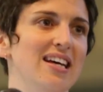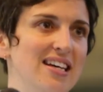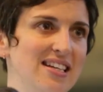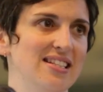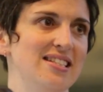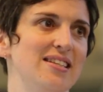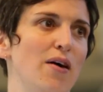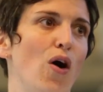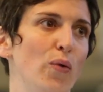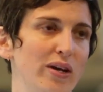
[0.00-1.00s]
is
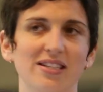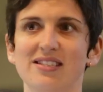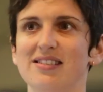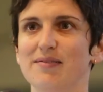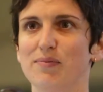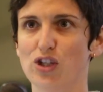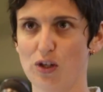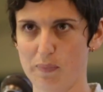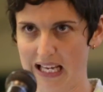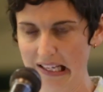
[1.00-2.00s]
always
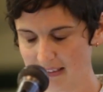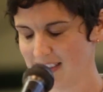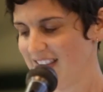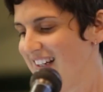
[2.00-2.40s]
should be.